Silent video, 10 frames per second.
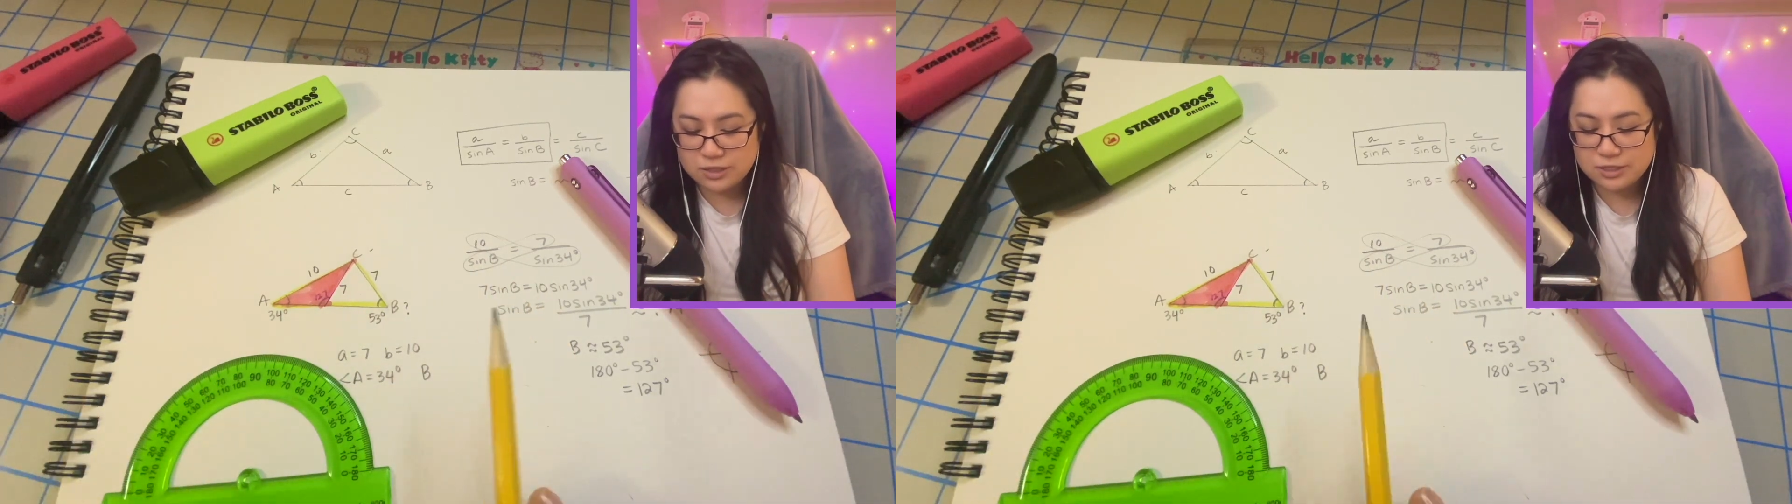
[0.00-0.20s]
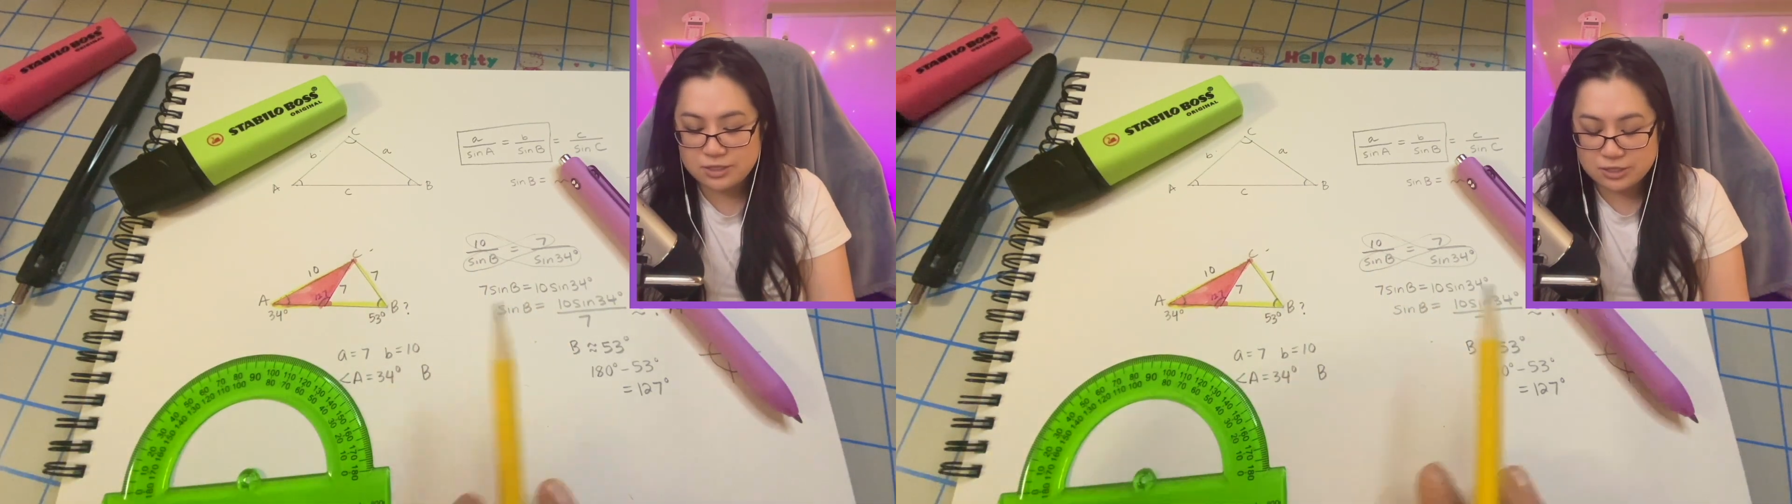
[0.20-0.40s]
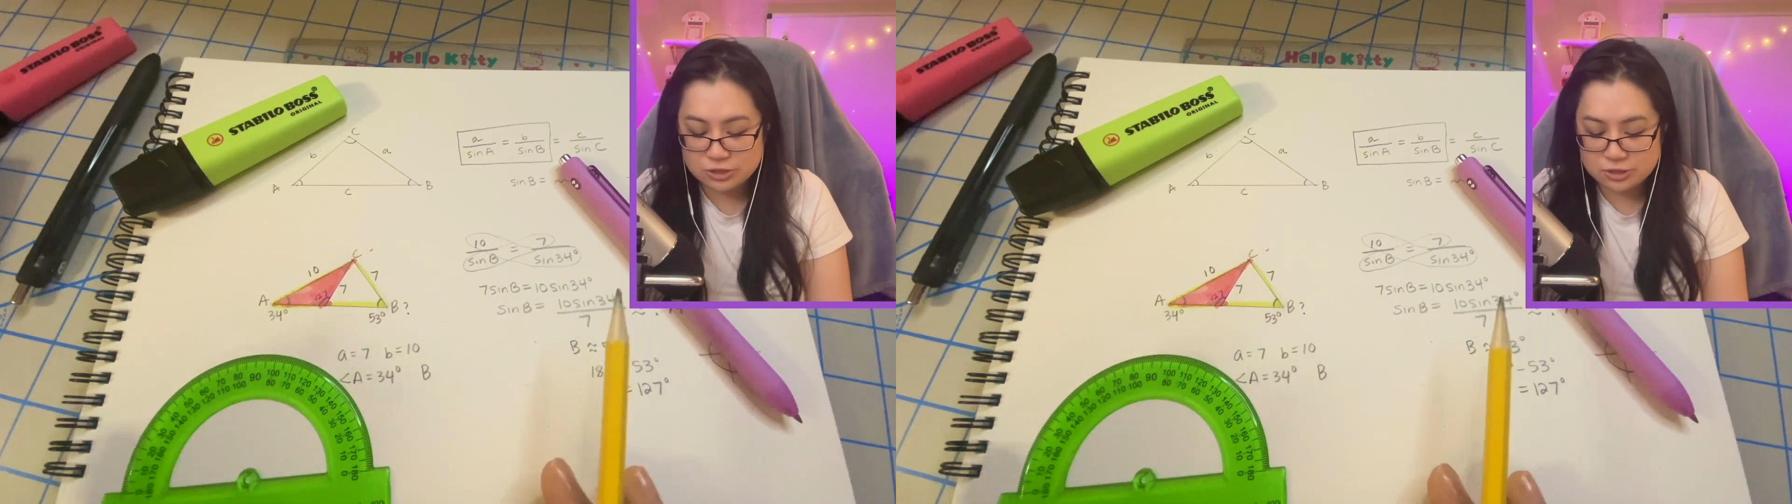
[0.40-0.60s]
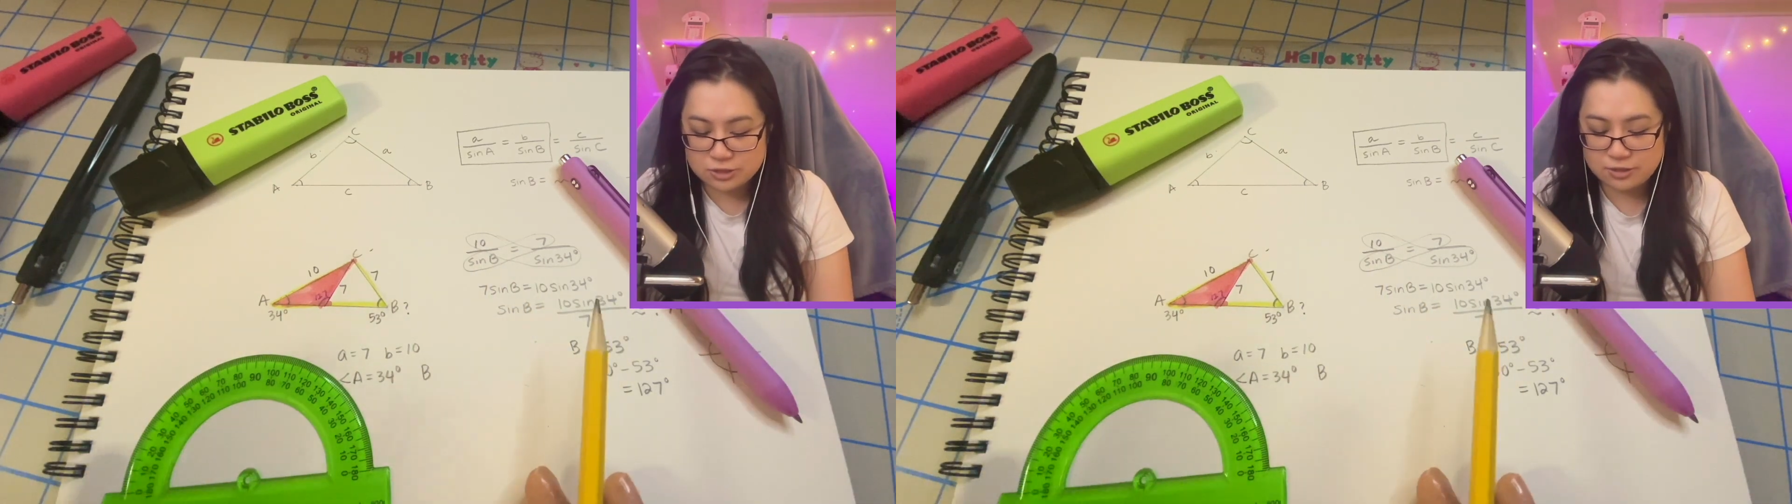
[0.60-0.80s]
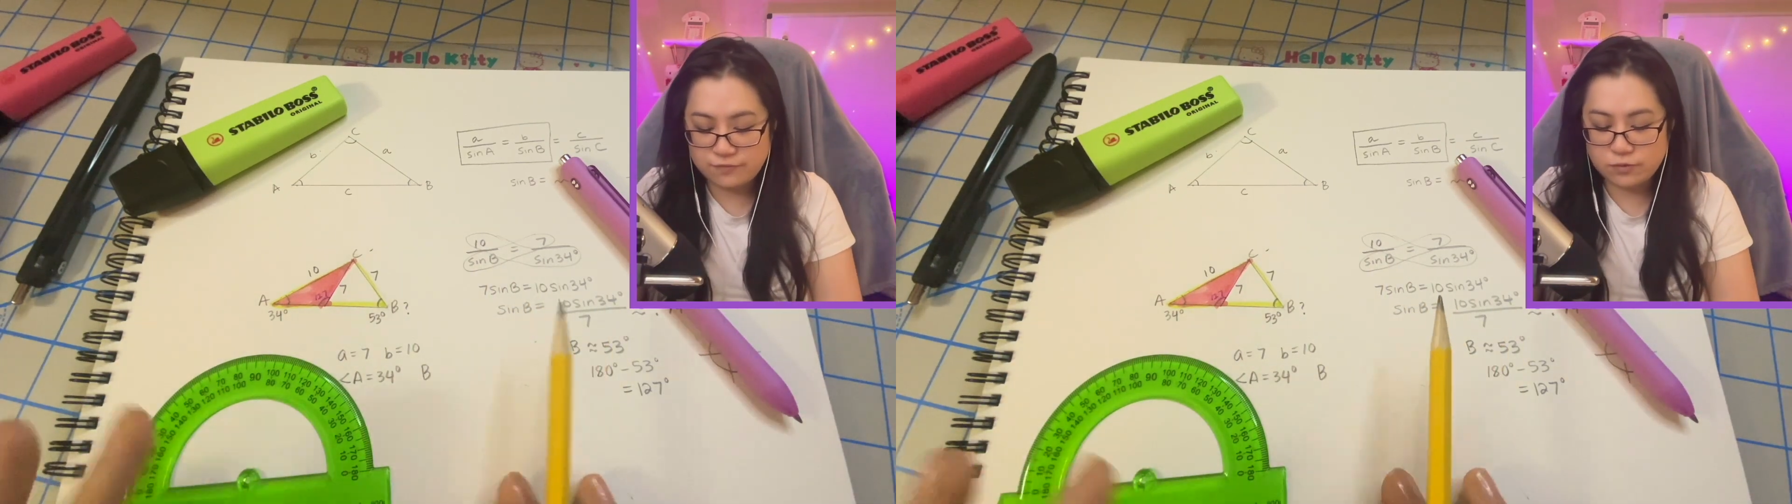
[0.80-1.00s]

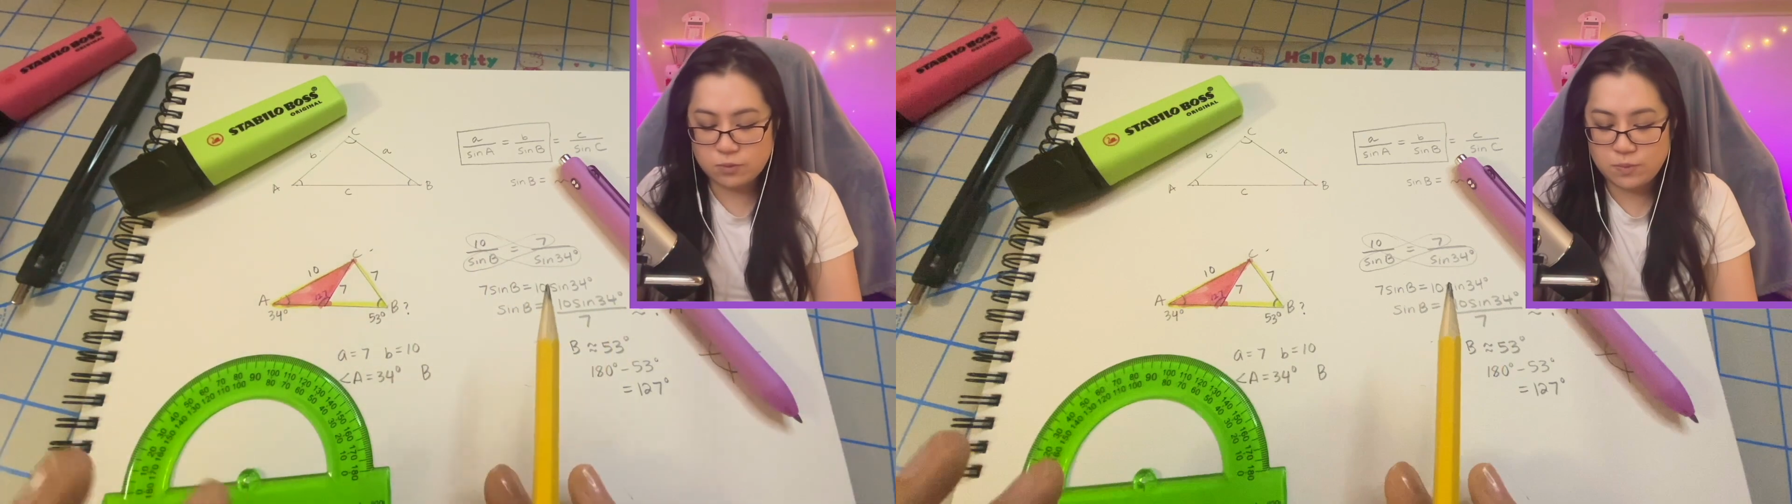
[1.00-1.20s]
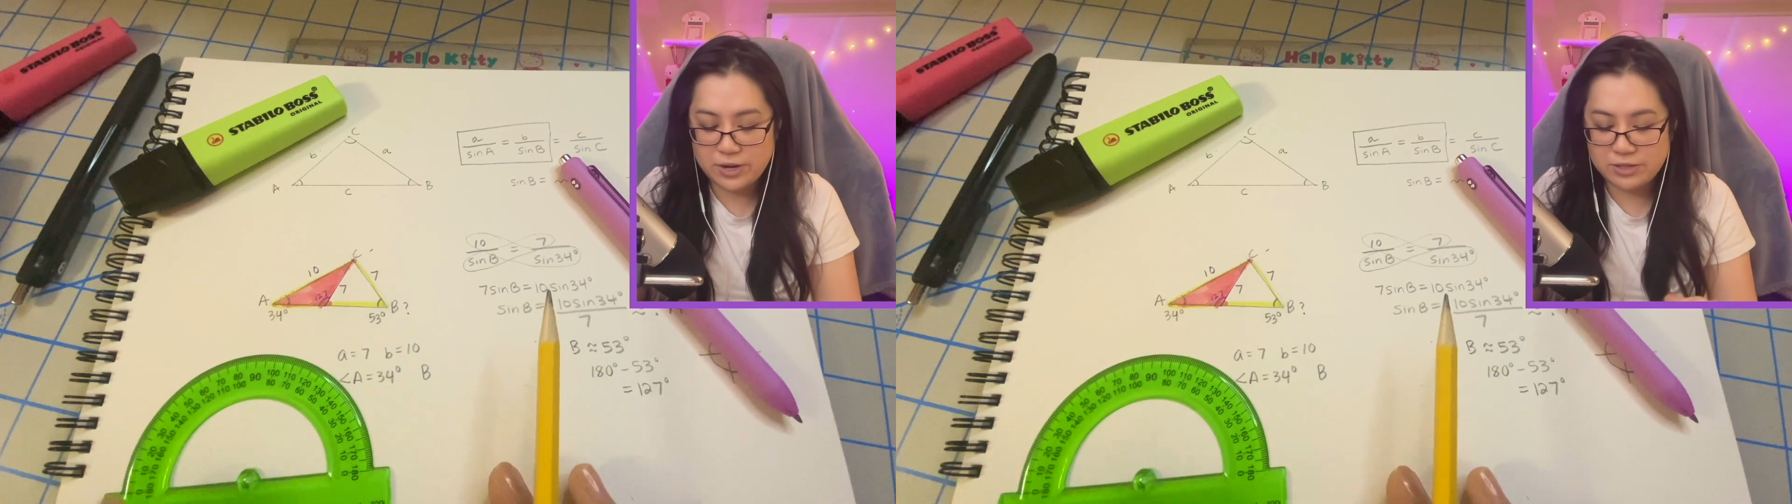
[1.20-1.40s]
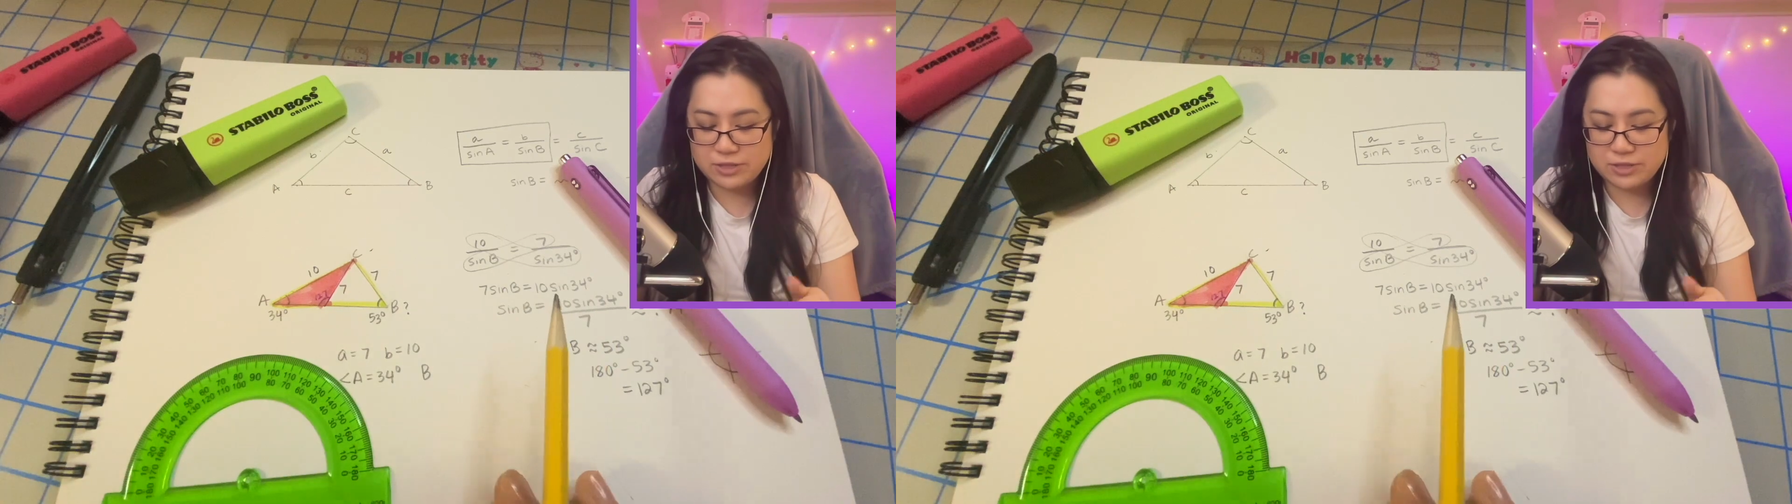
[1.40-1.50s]
conditions for when